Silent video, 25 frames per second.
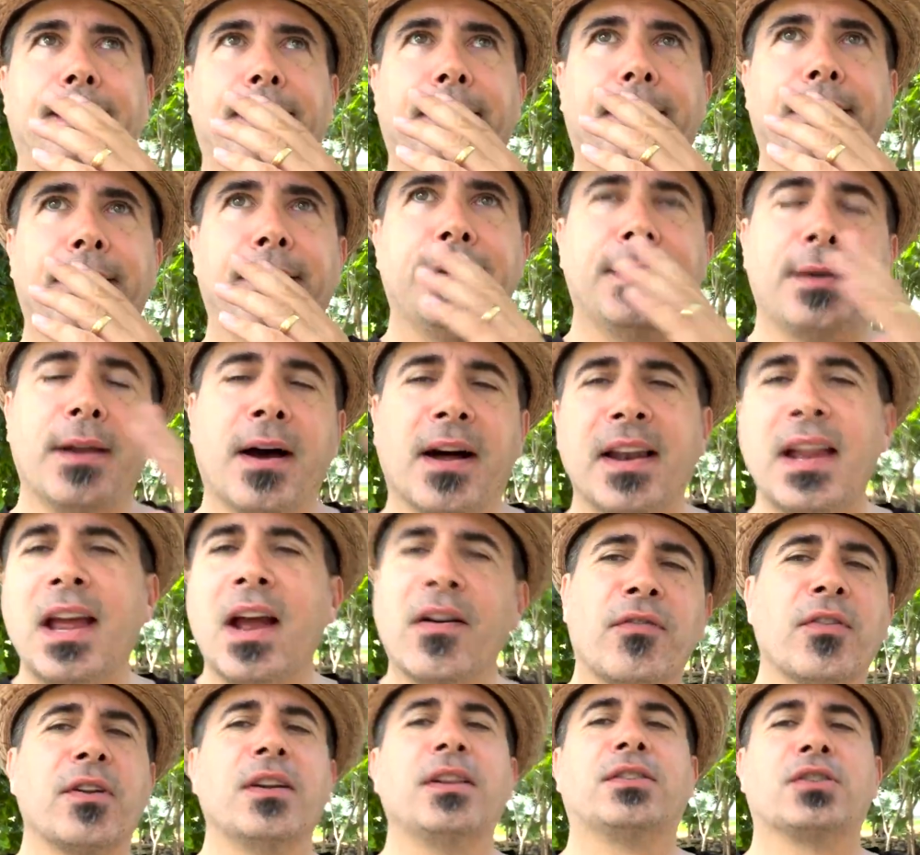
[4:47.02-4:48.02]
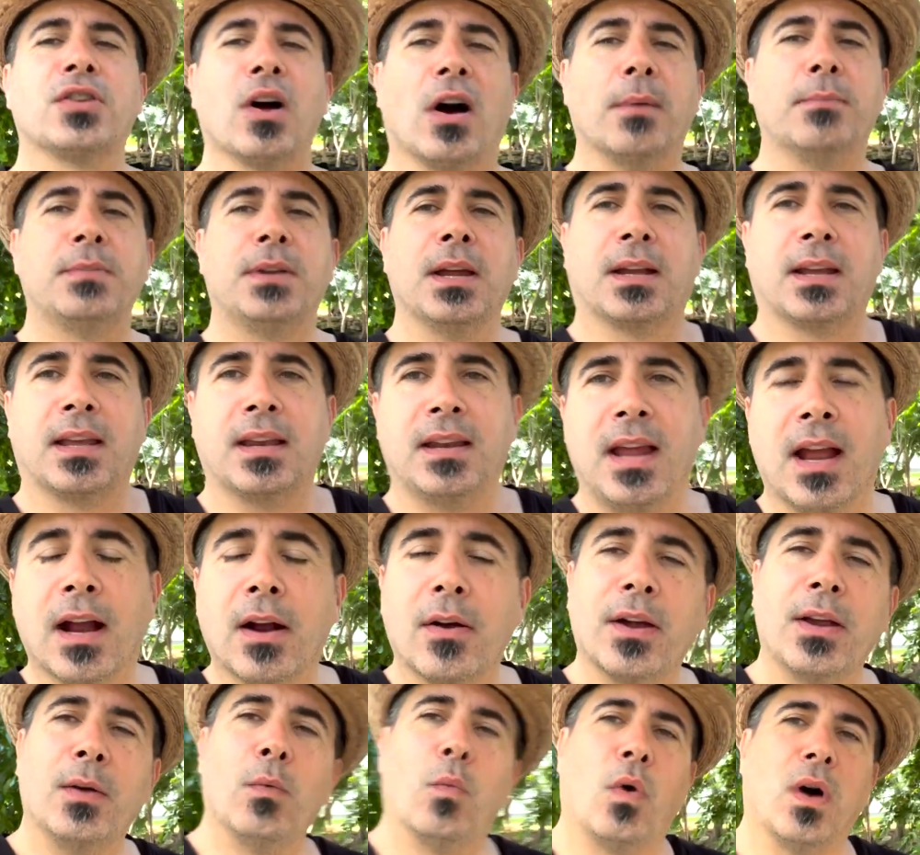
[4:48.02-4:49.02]
not every Tom, Dick, and
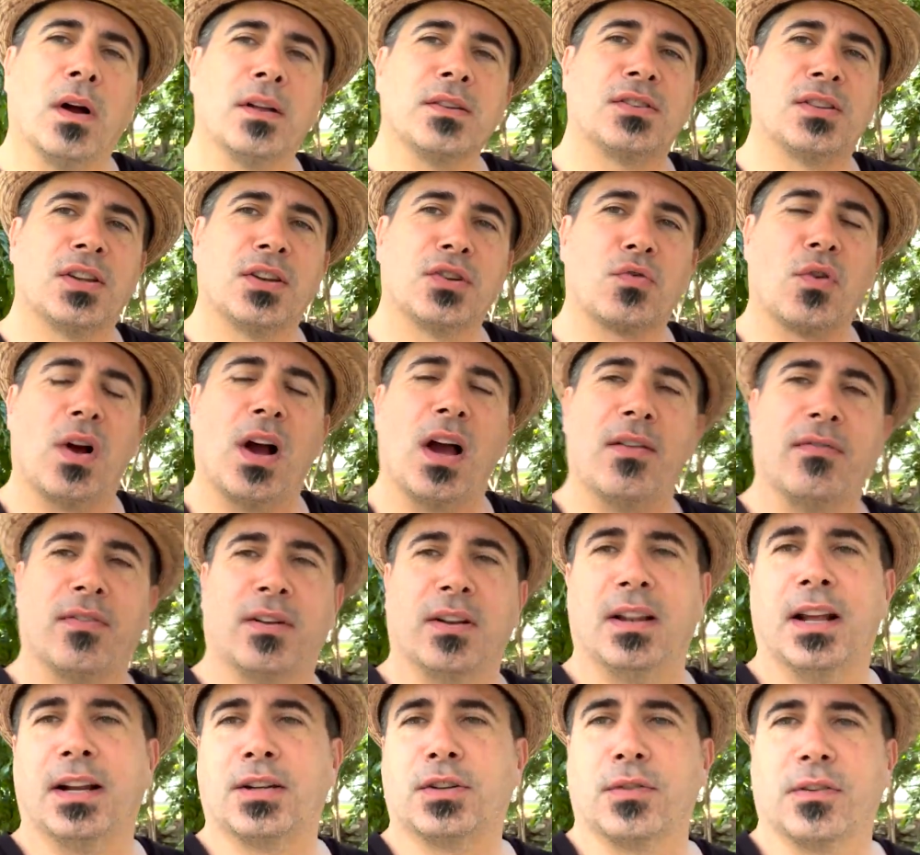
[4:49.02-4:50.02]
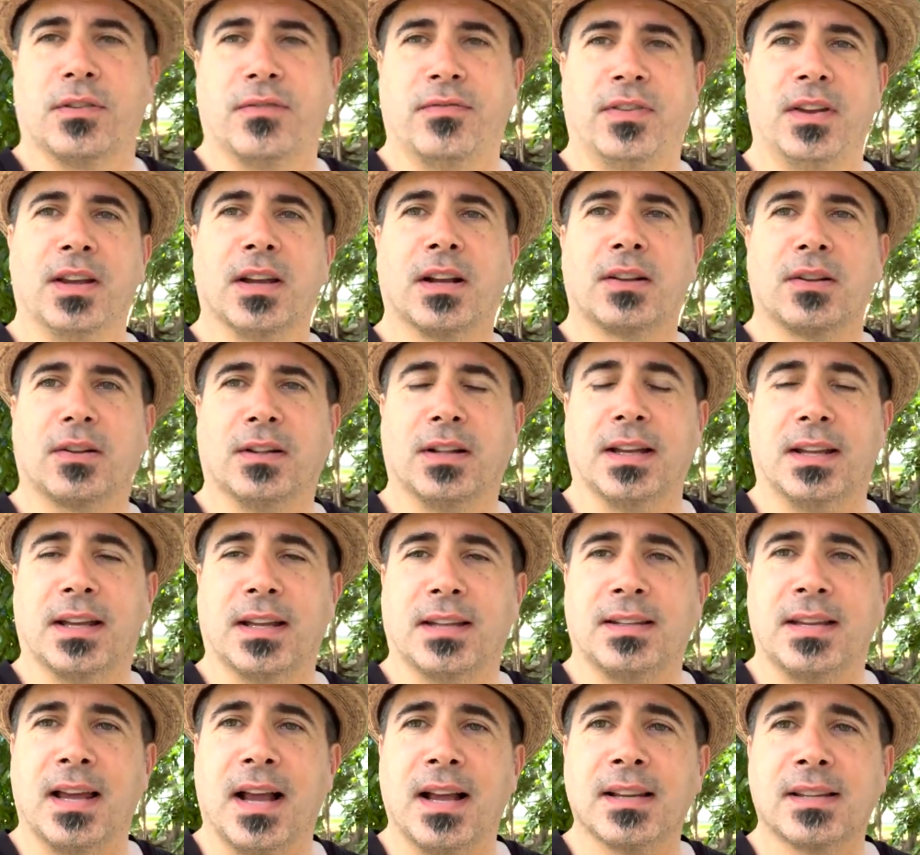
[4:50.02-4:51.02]
Harry wants to drive an electric vehicle like a
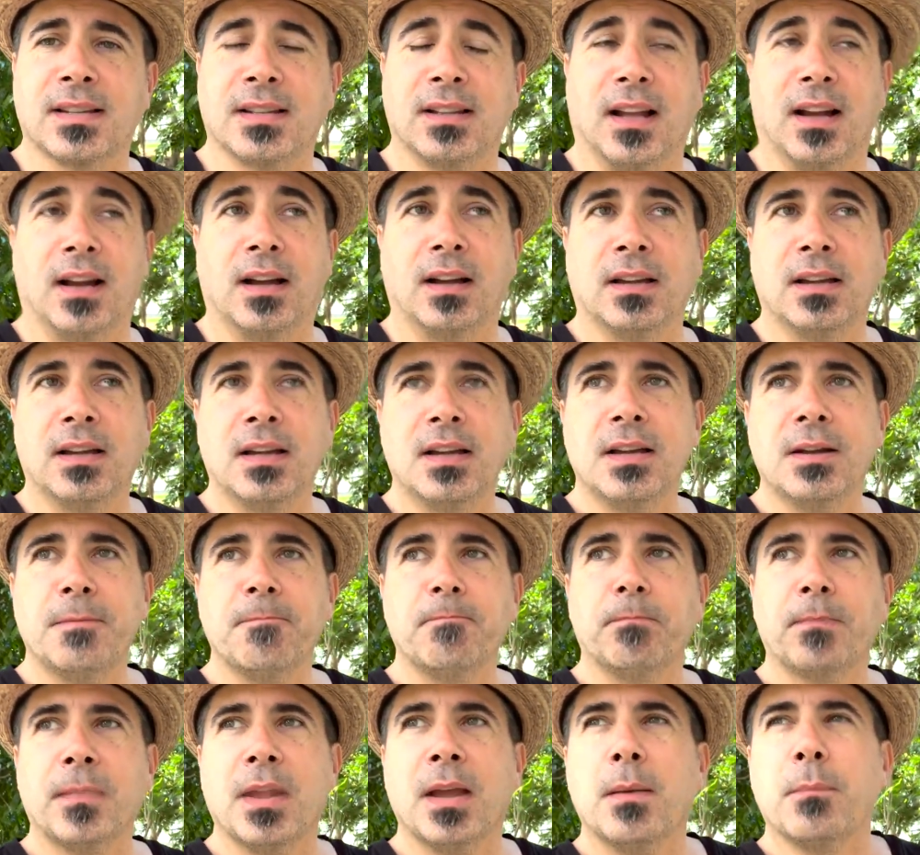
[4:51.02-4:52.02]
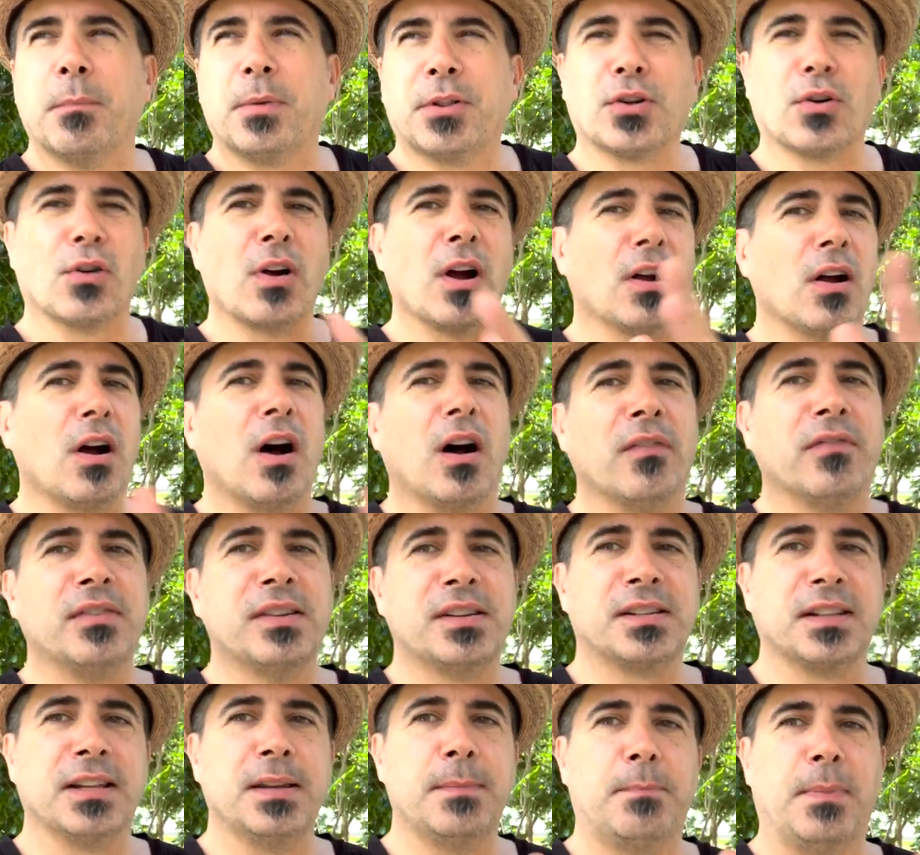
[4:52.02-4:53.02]
Tesla, but there are
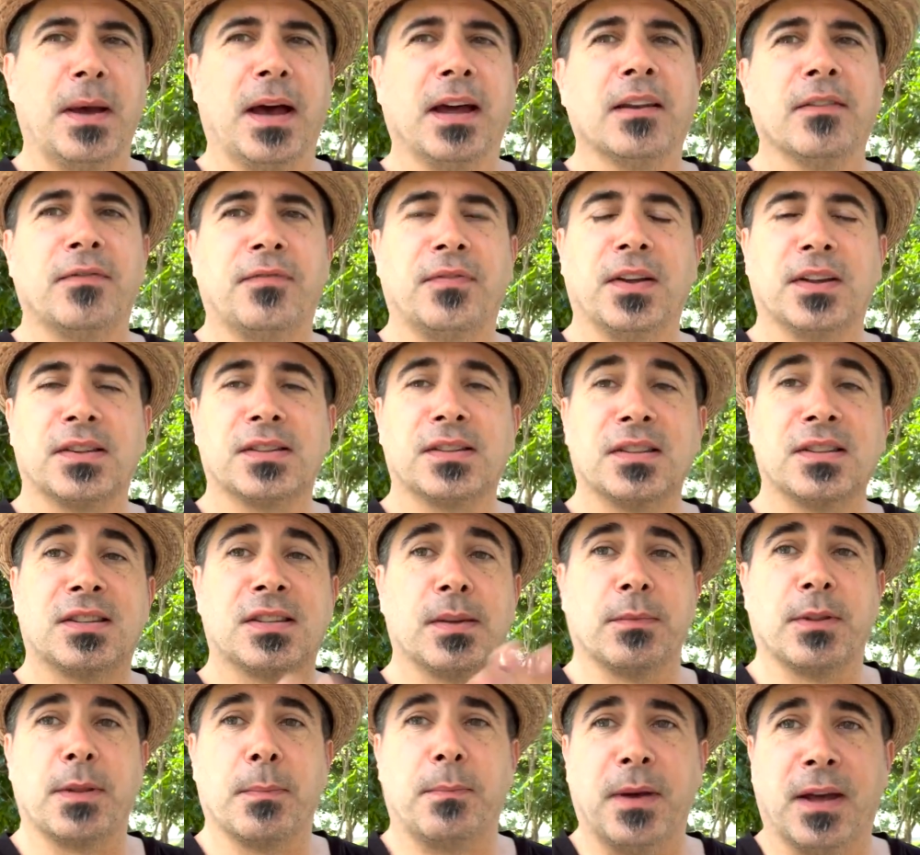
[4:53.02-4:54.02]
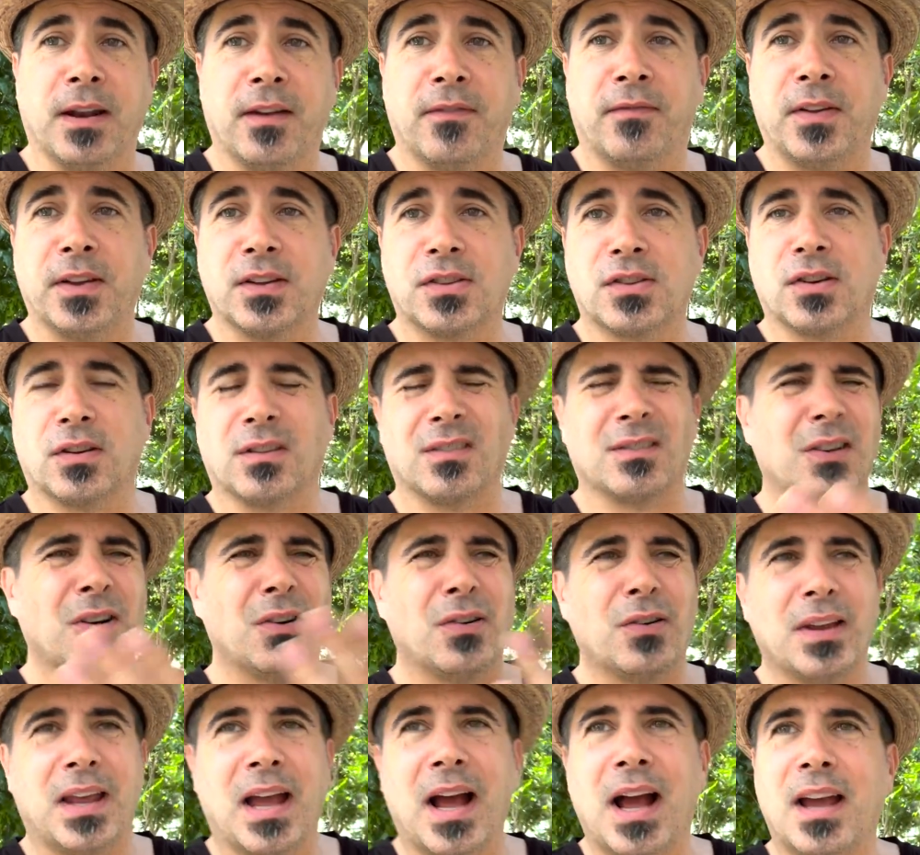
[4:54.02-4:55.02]
obviously benefits, and some of the benefits are,
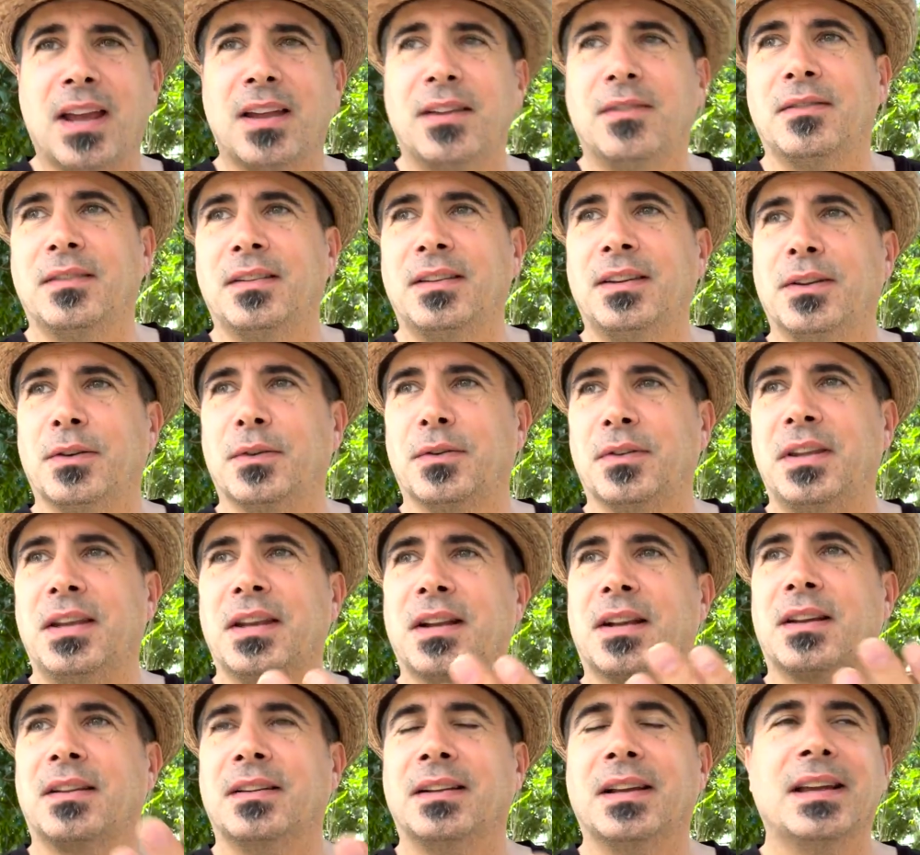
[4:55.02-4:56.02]
oh yeah, you, you know the.